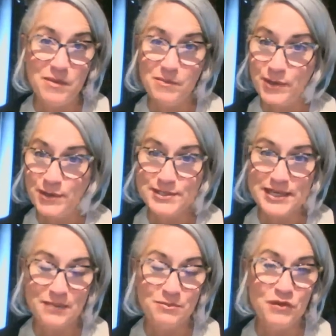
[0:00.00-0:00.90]

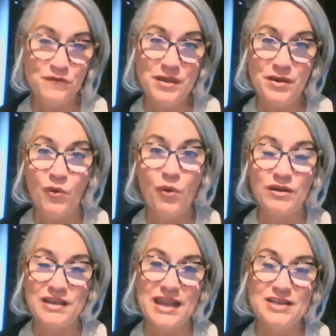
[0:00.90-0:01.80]
music and movement and
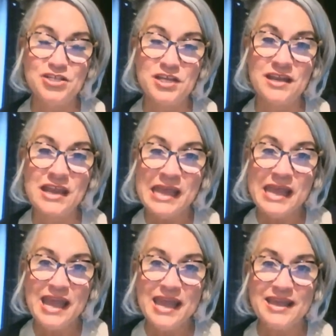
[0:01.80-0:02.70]
coordination.
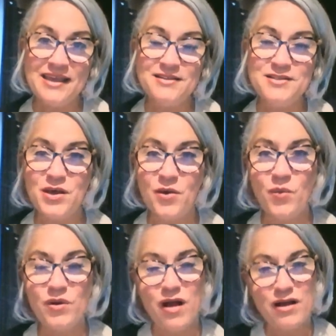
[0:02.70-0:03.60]
And so
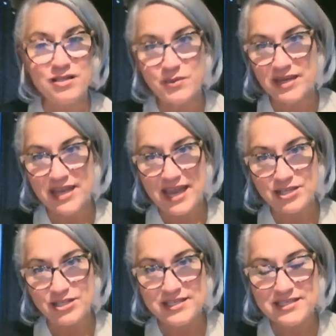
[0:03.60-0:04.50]
we'll also
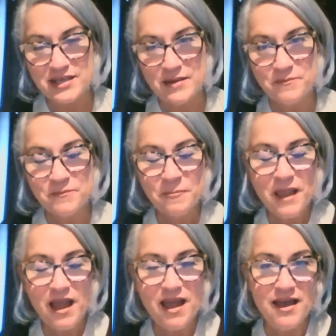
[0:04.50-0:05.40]
engage in some
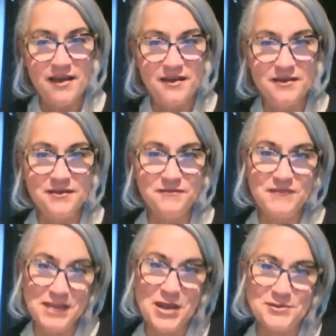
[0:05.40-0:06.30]

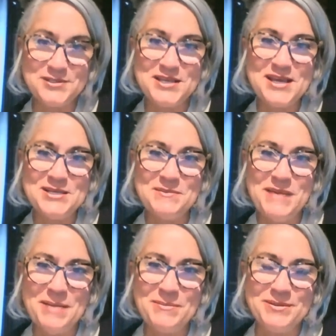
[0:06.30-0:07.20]
videos to be
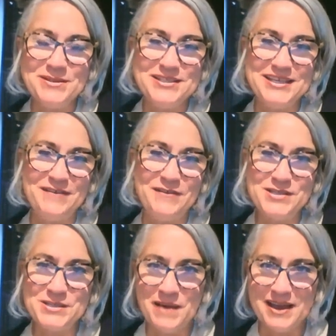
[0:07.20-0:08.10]
able to give you
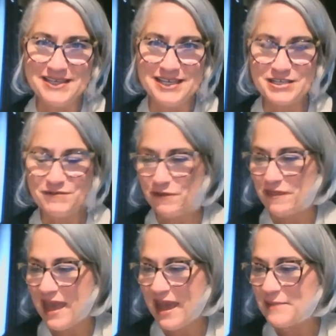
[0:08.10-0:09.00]
some ideas for
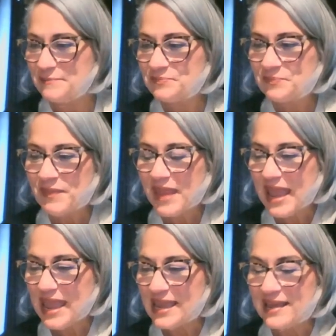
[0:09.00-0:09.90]
that.
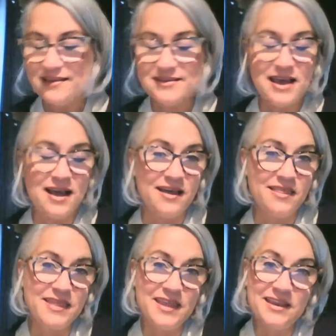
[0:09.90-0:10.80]
And
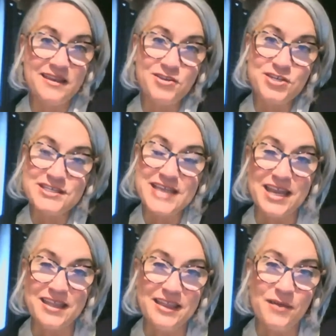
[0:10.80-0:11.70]
then just
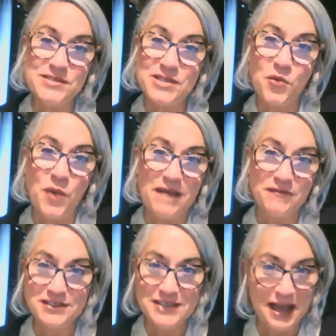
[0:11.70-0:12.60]
like there was an
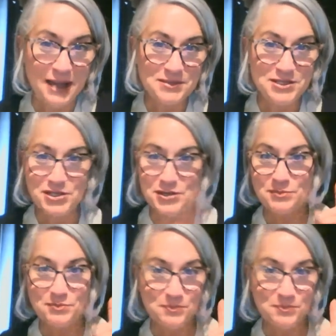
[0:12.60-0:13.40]
arrival time to your